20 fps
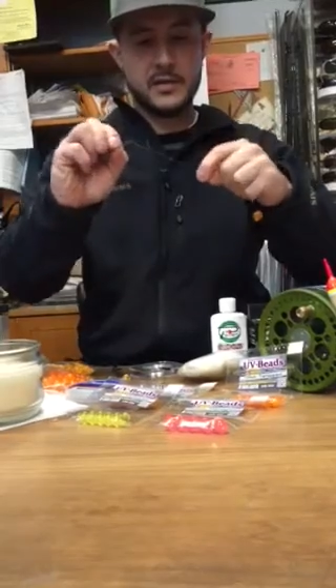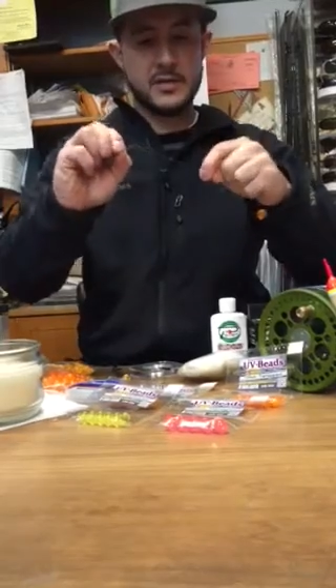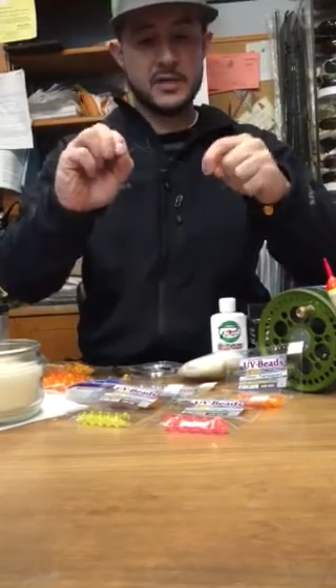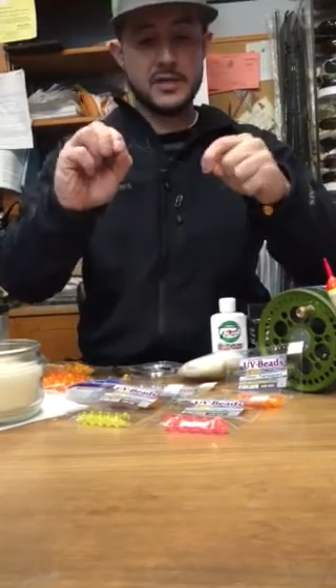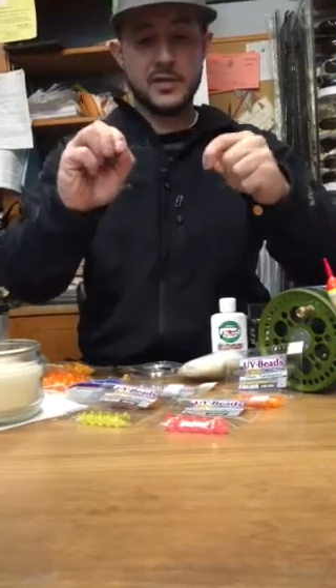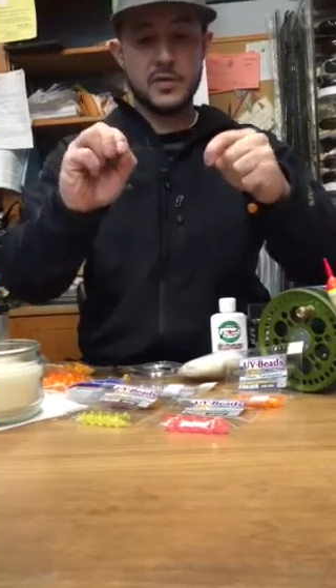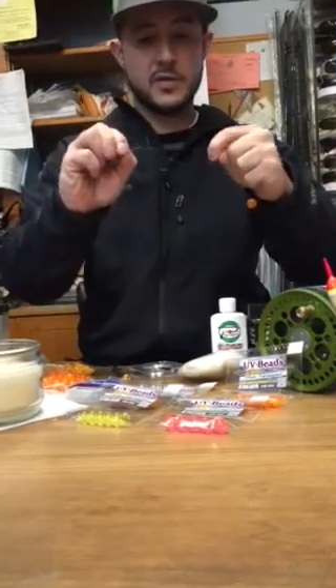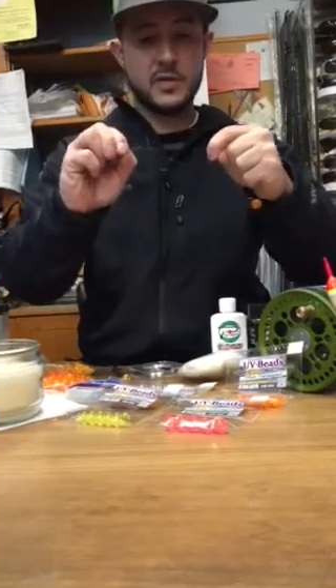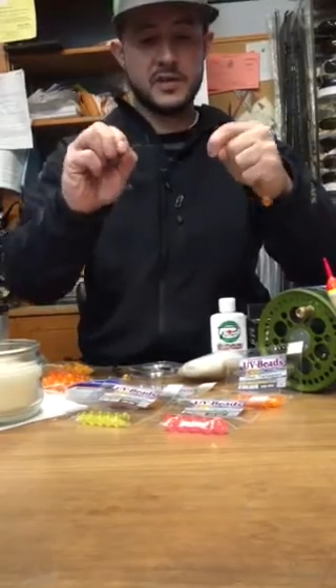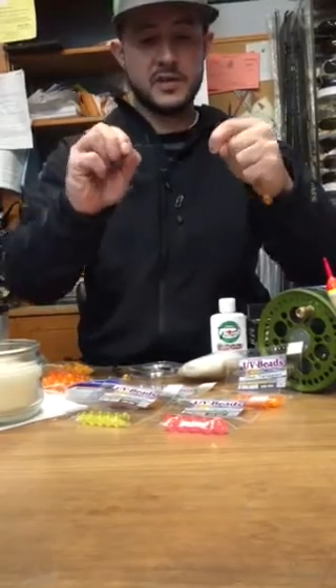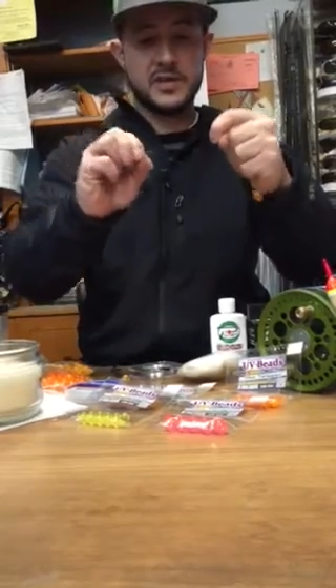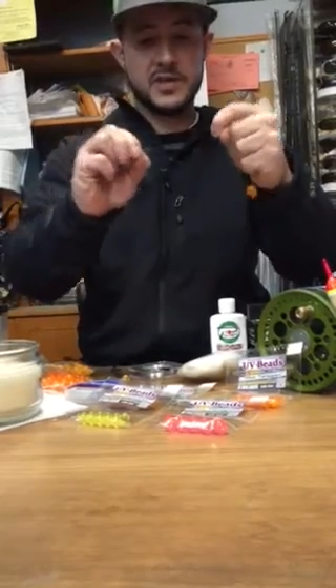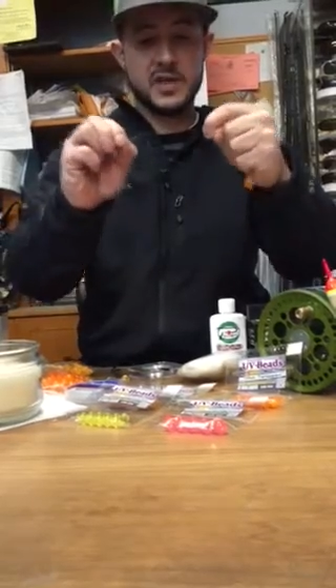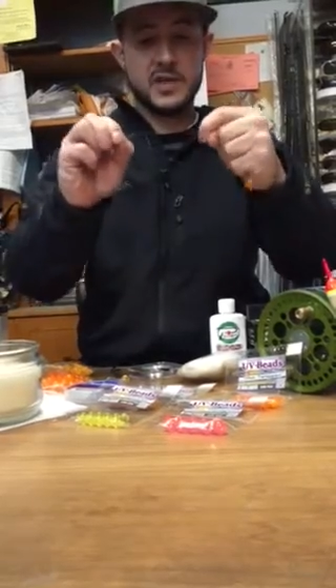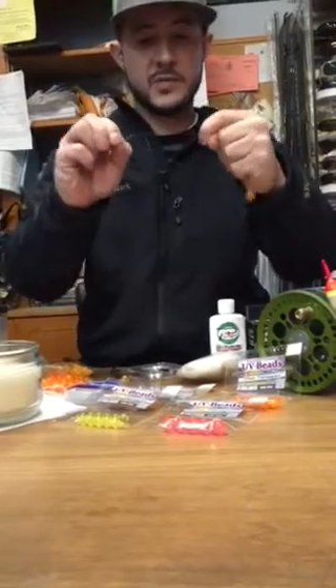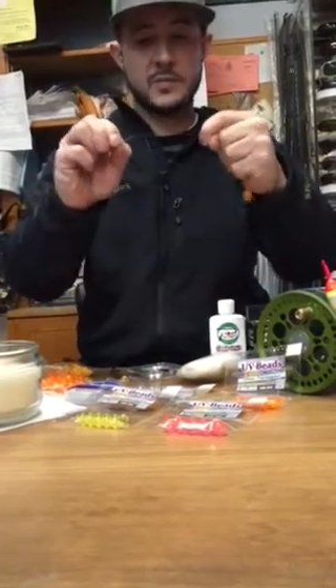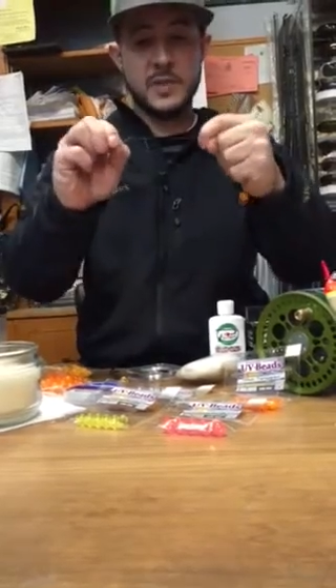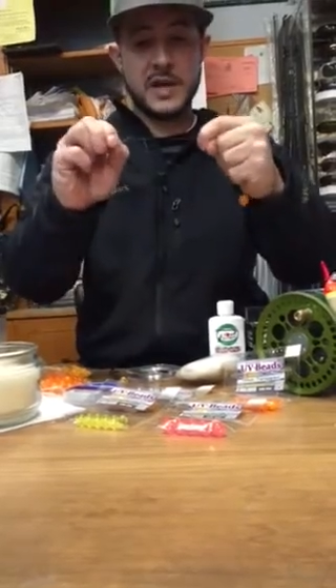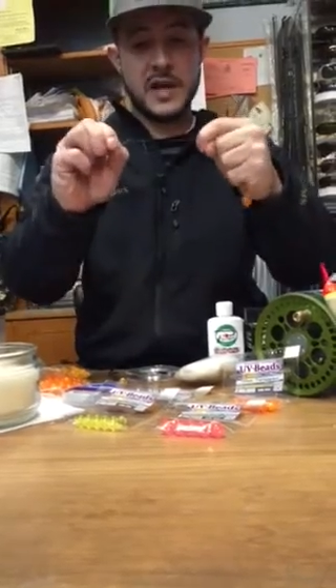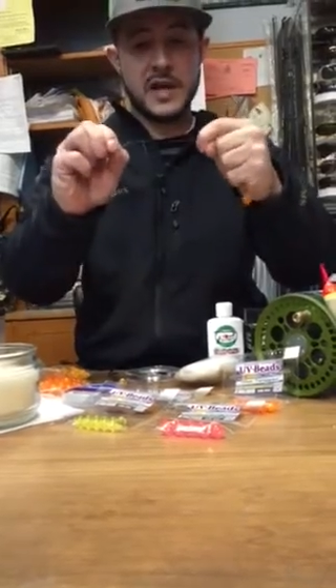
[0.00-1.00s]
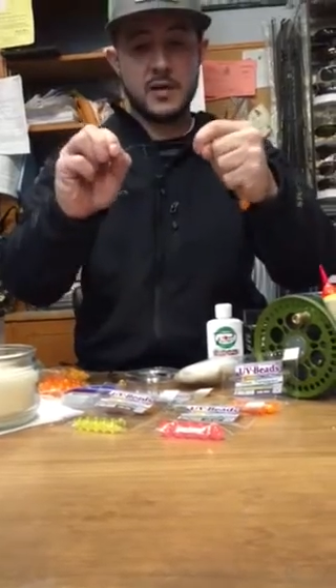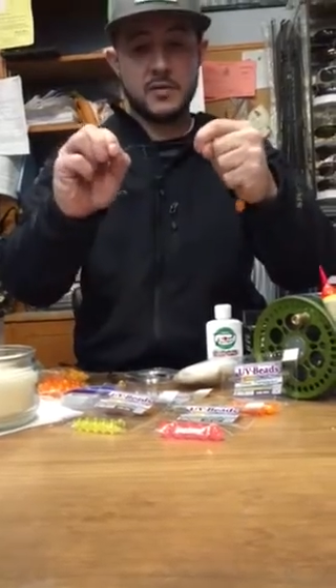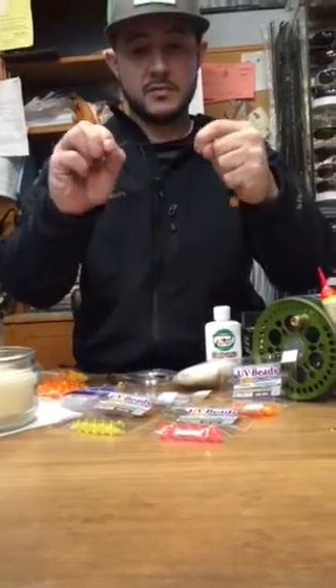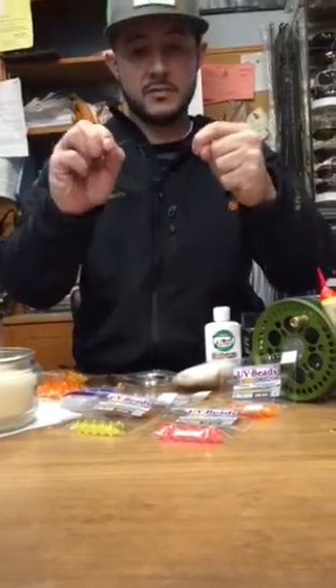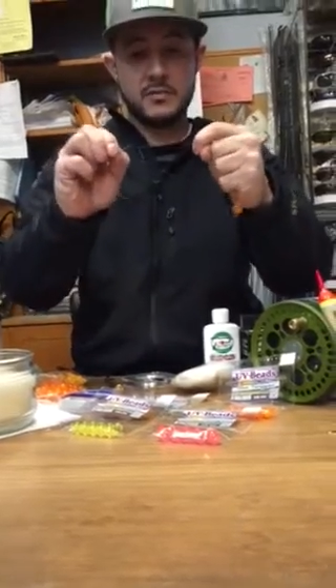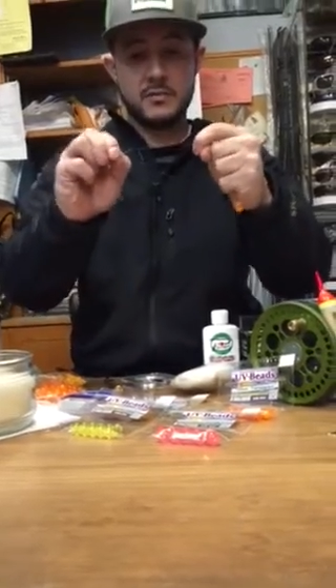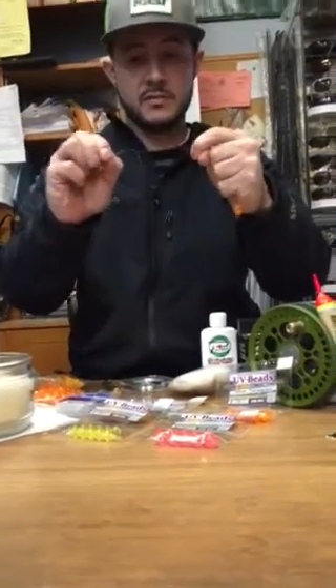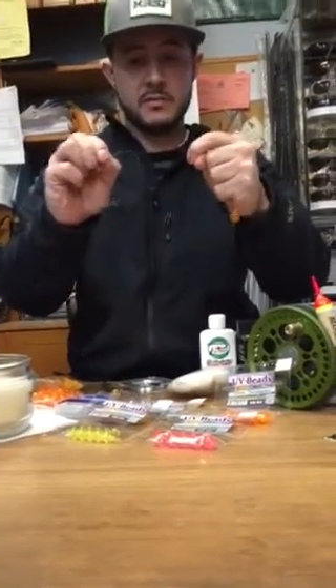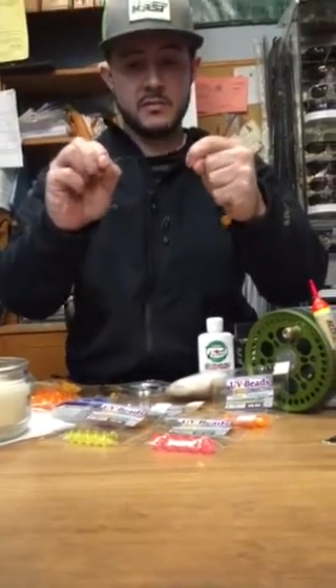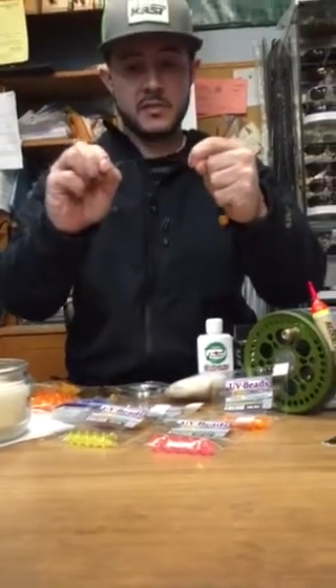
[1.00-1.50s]
This is only
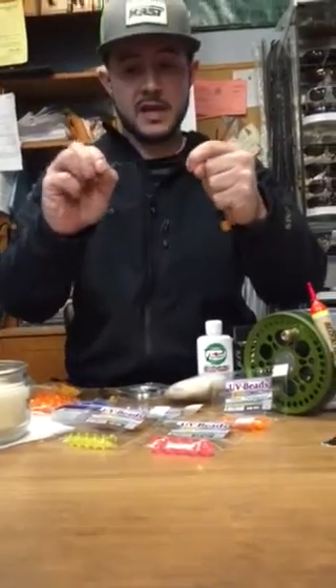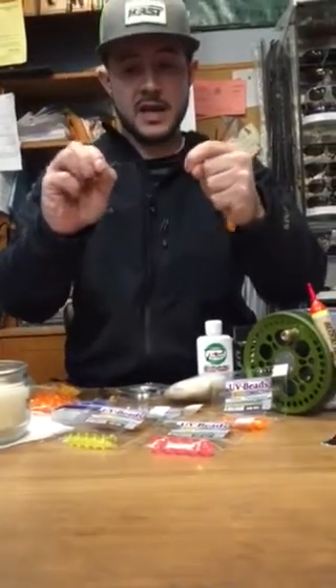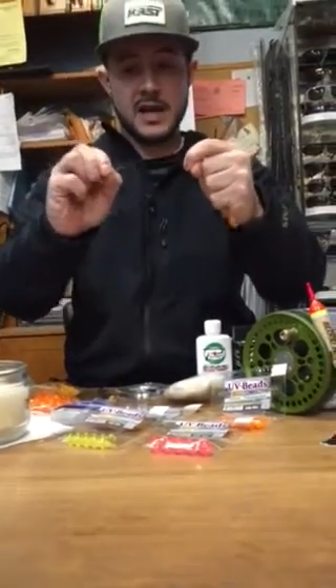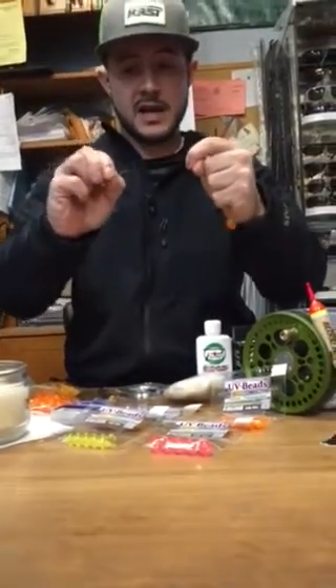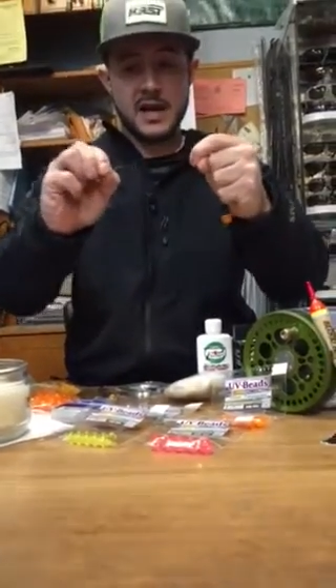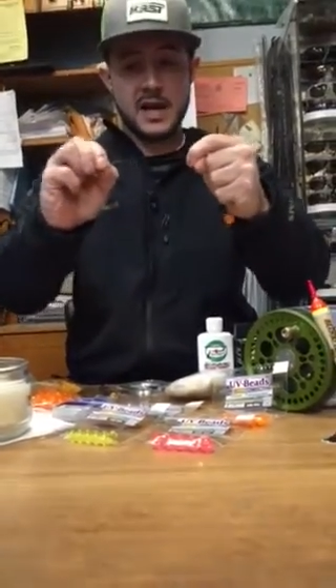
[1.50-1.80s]
6-pound line,